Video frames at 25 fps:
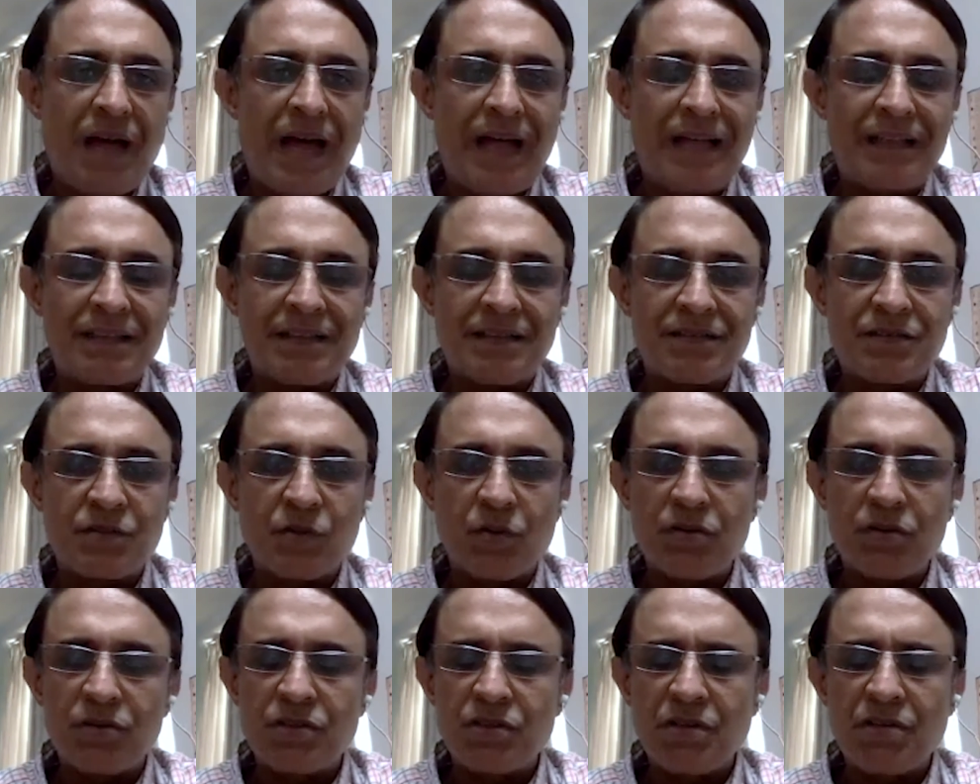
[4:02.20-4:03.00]
And
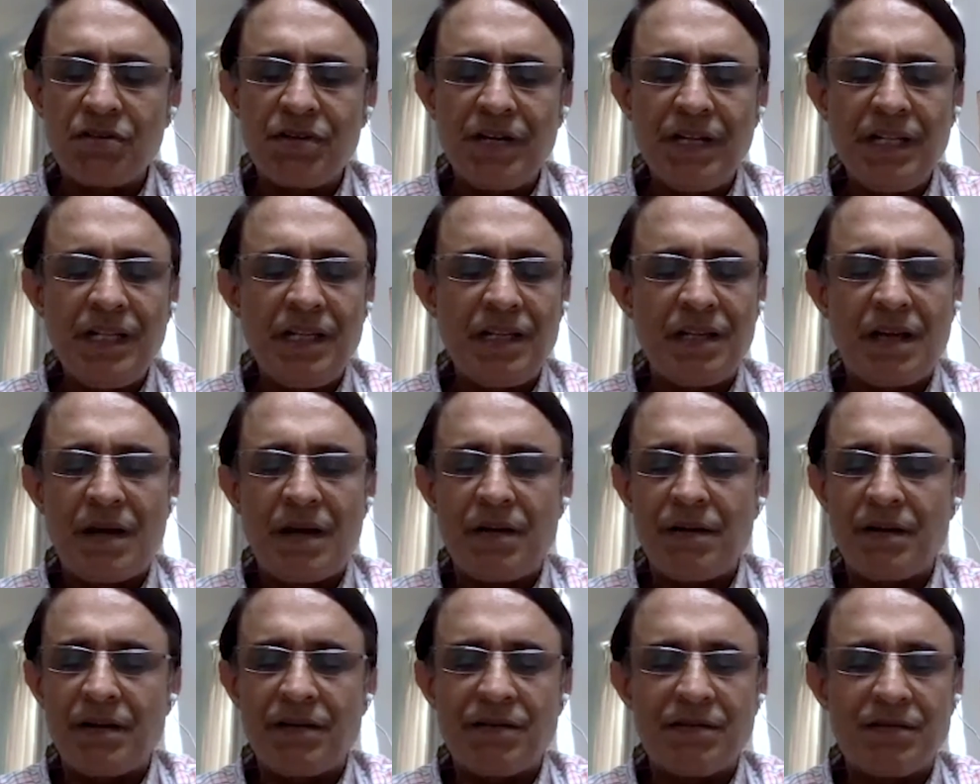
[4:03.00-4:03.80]
so really,
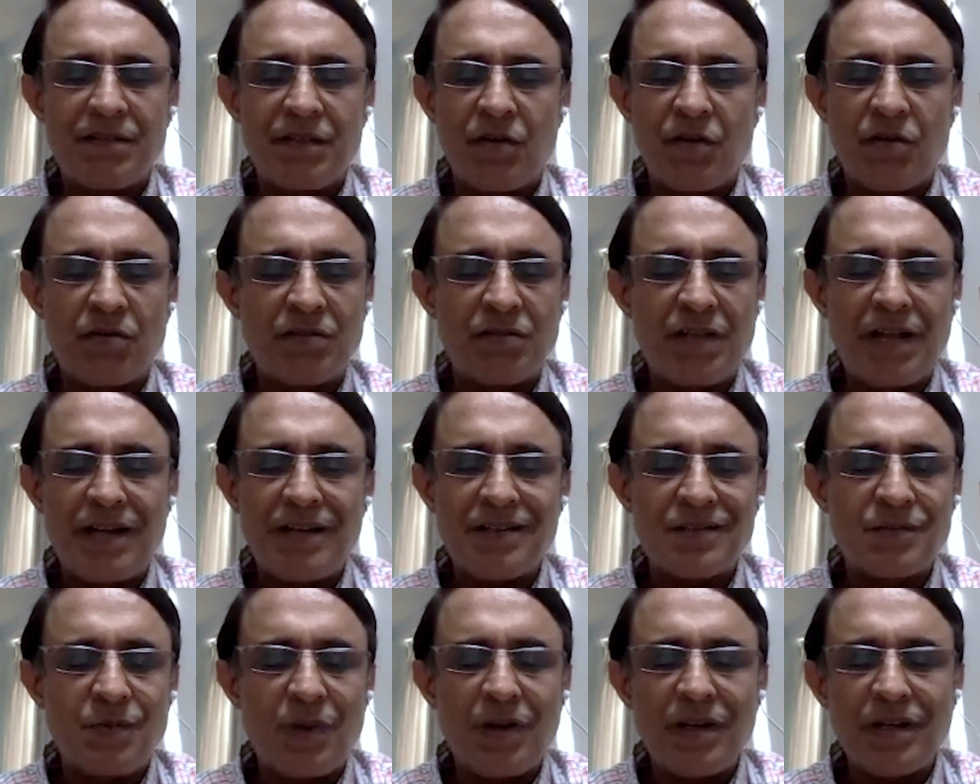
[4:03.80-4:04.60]

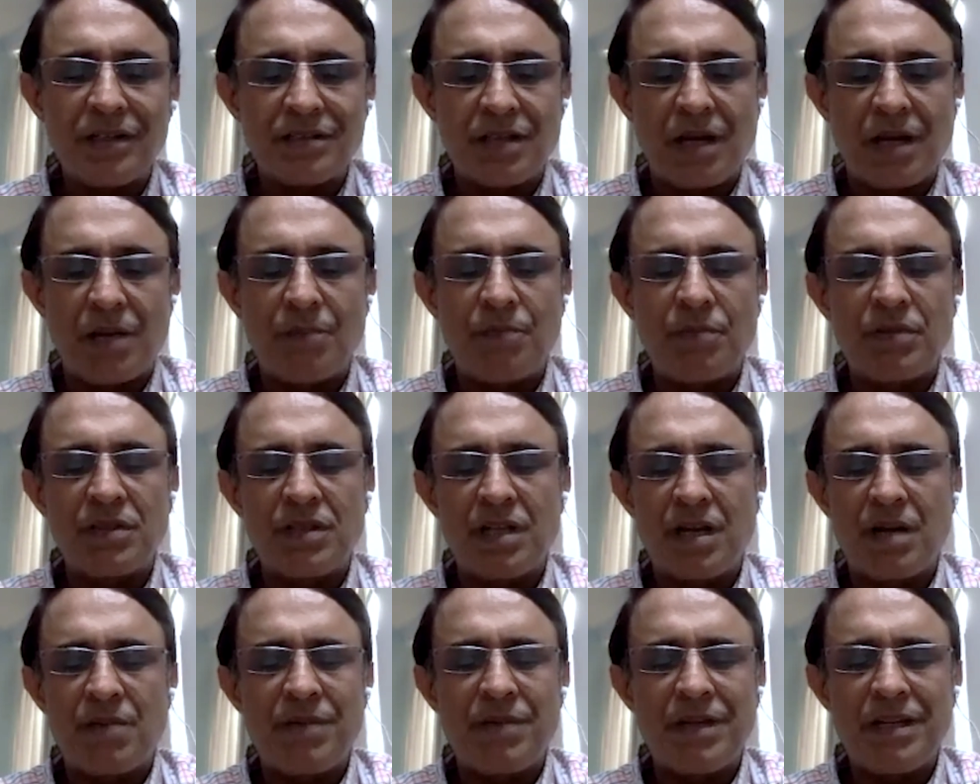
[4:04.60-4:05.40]
that is one
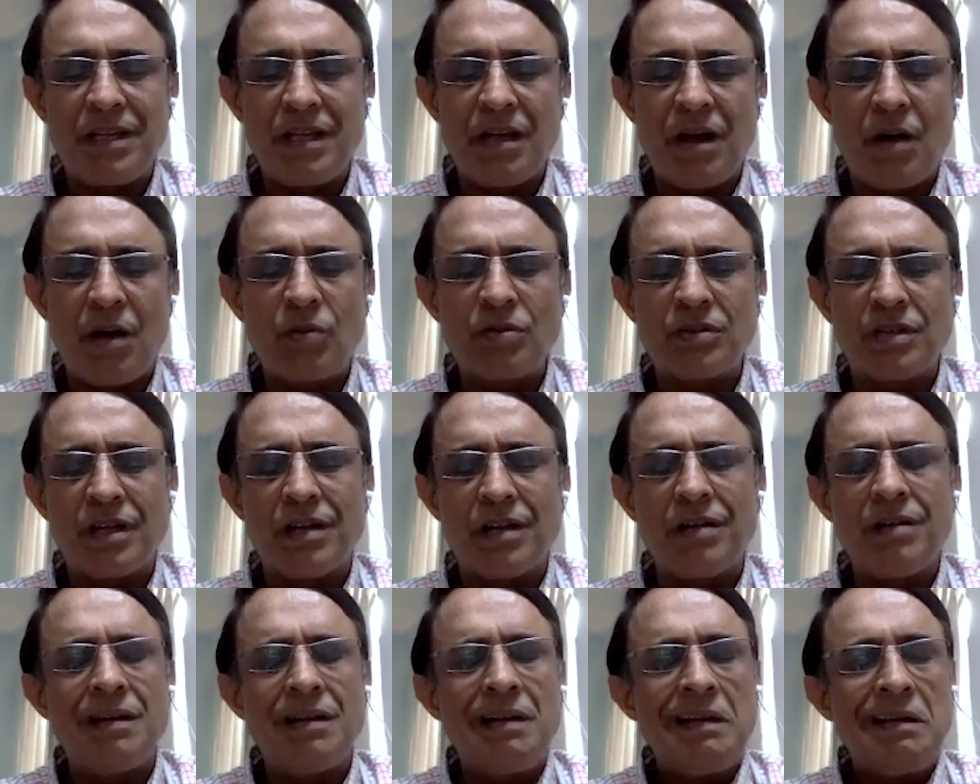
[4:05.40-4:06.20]
example. There are many out
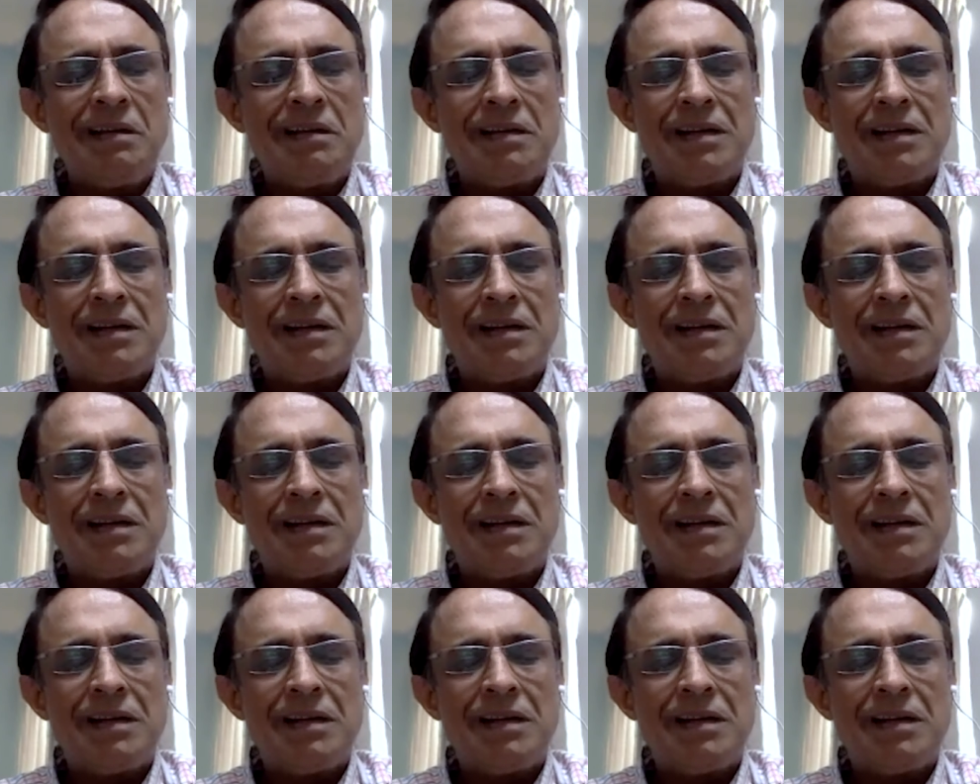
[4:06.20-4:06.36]
there.